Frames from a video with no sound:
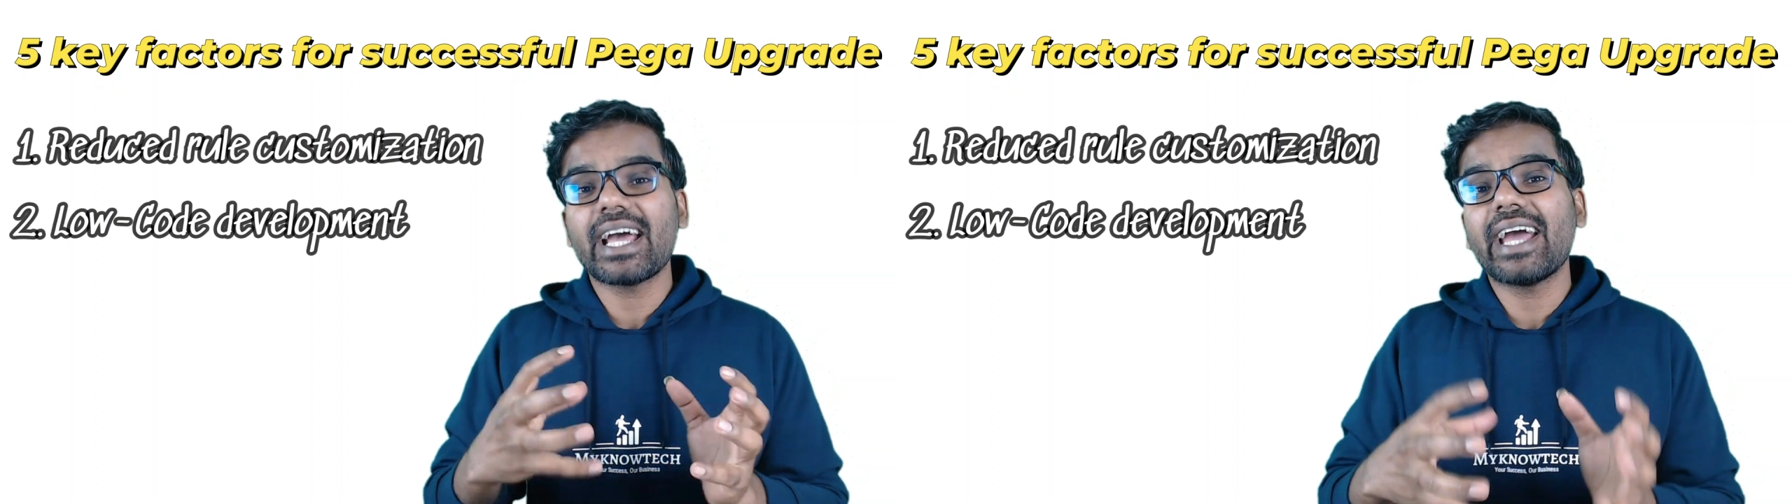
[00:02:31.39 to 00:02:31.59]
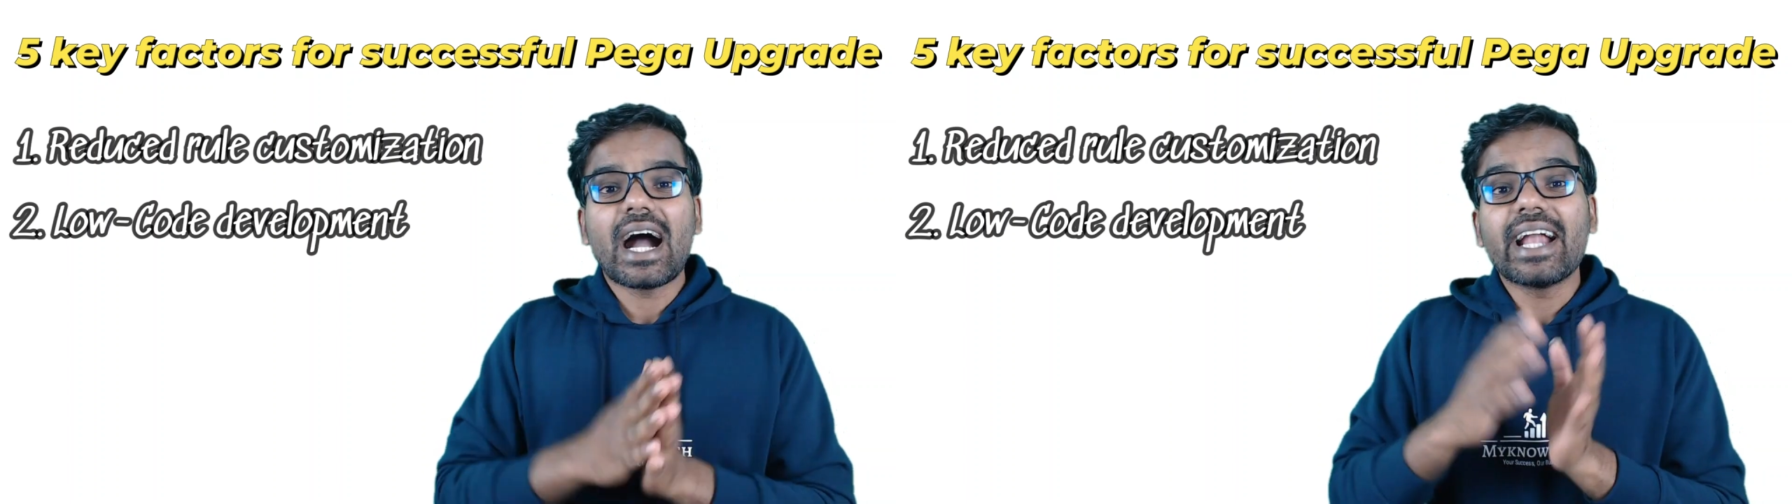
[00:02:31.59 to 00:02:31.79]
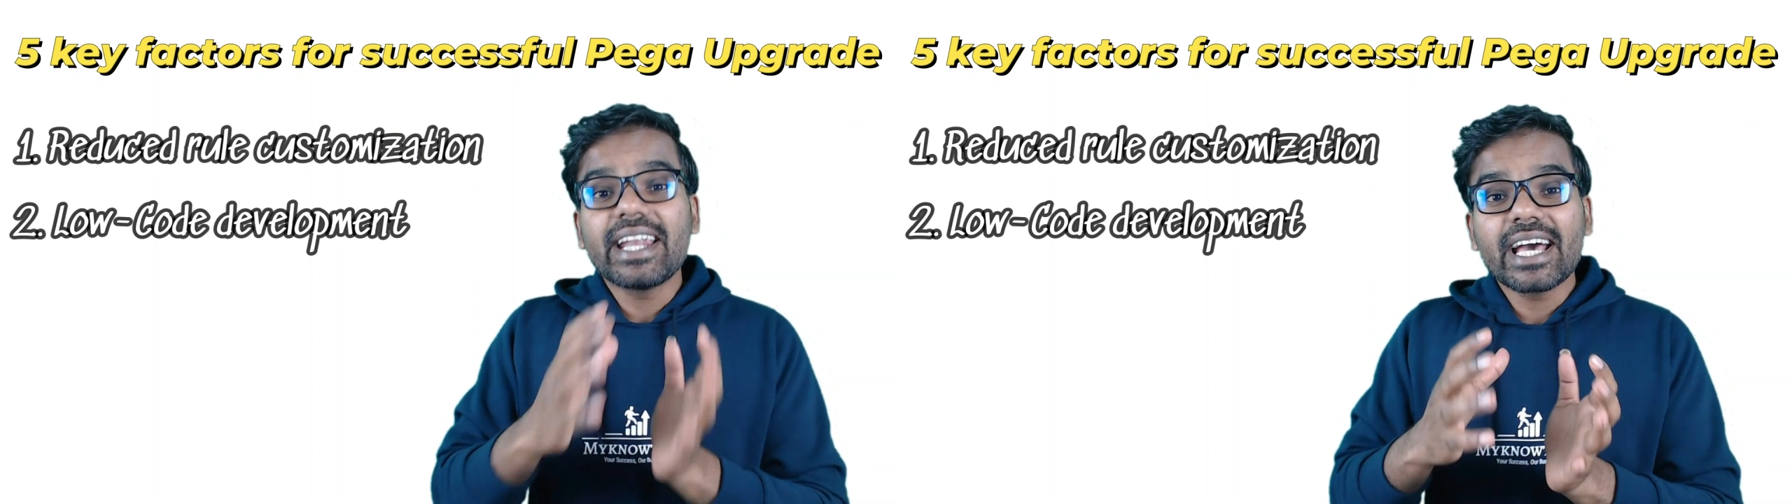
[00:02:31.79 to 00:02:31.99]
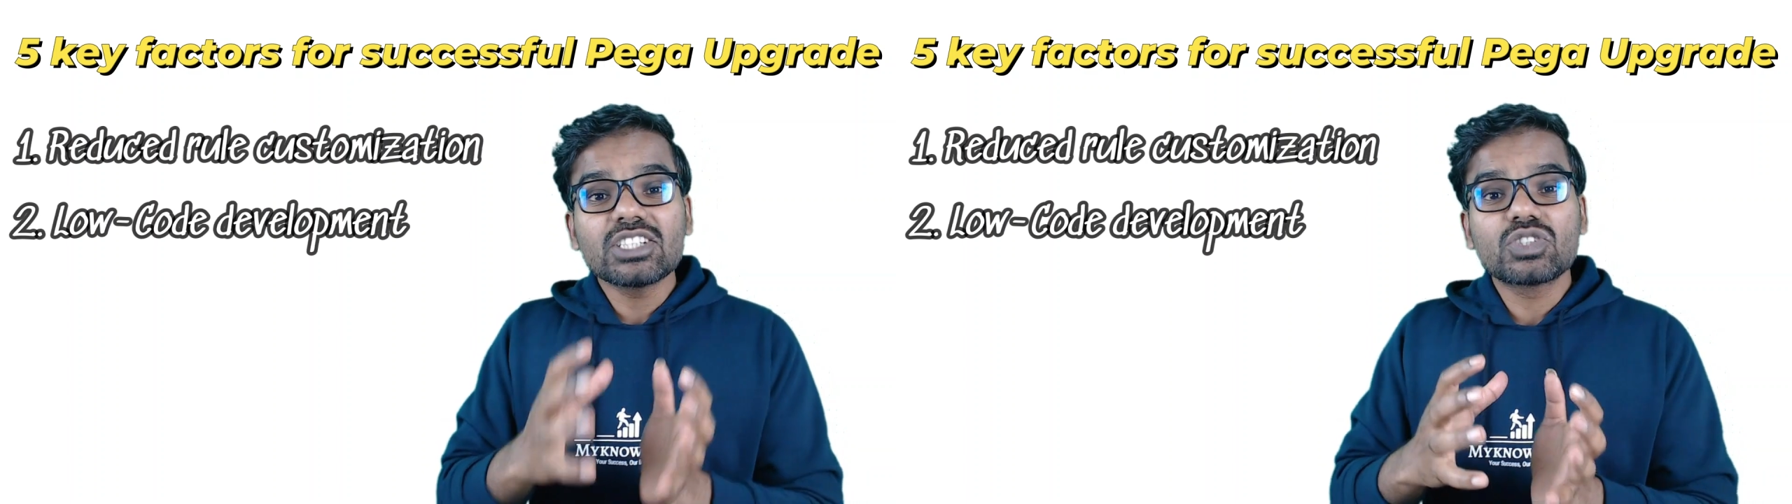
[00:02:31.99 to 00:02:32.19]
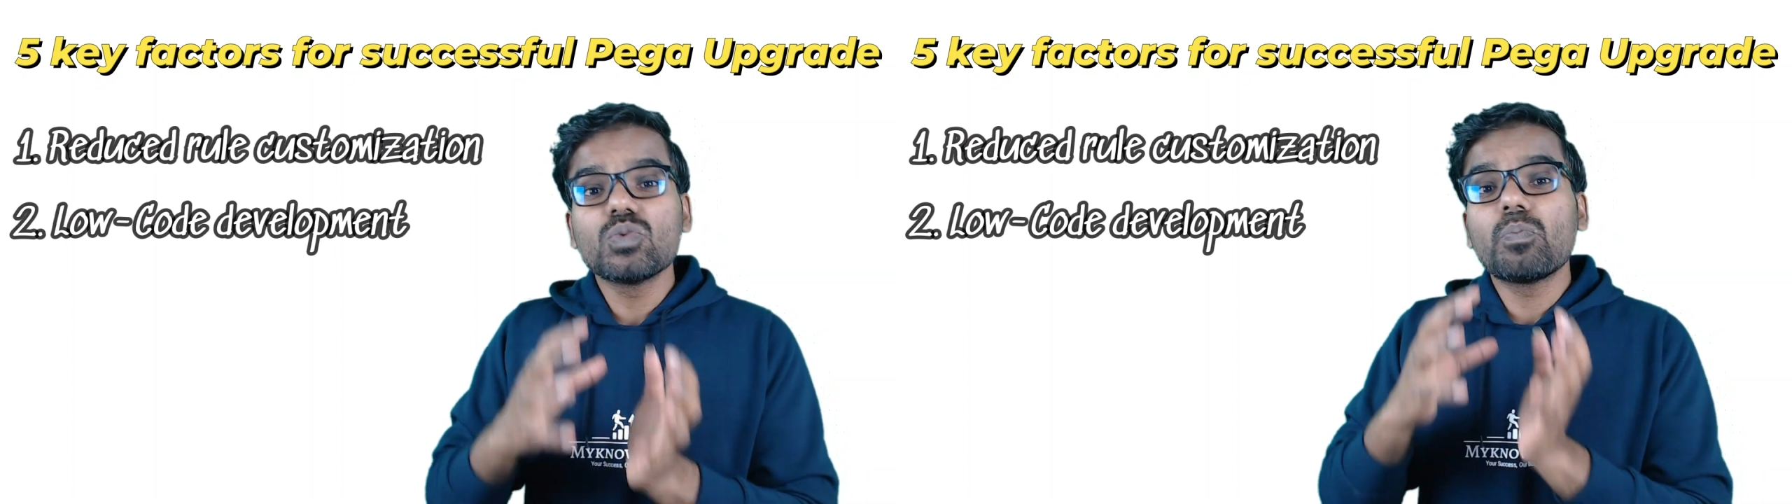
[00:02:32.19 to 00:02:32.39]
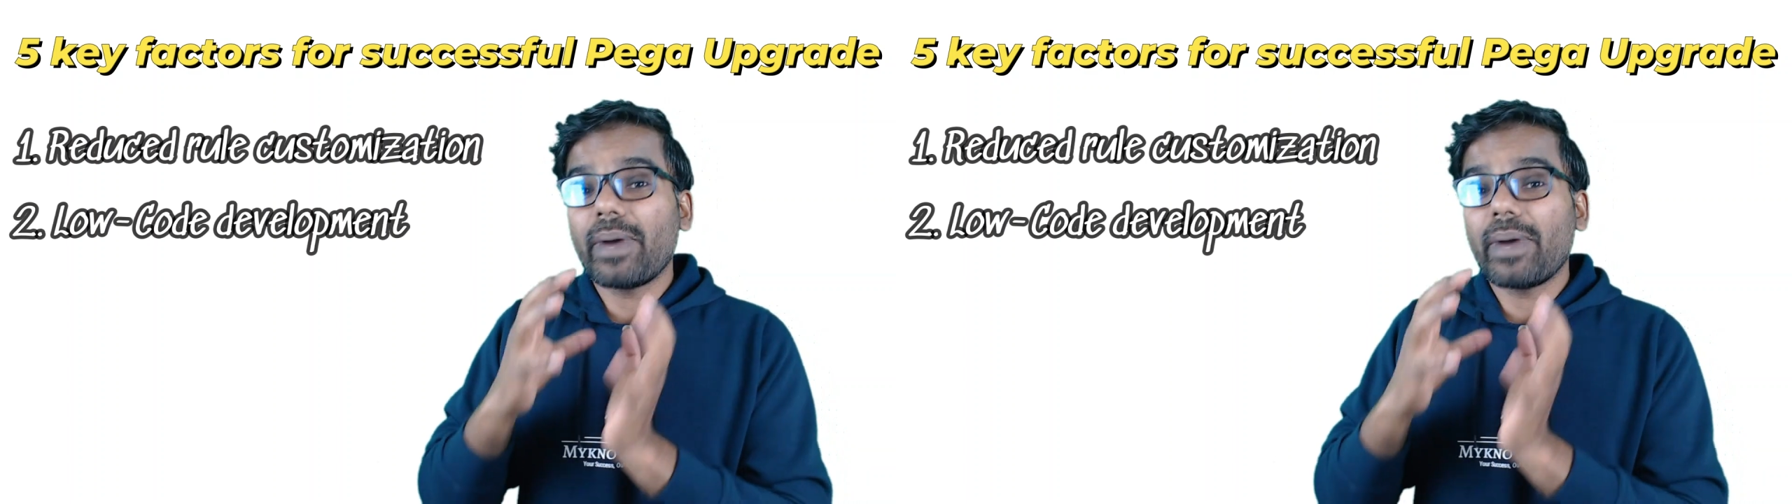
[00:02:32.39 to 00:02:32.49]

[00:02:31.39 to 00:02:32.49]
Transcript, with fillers: and adhere to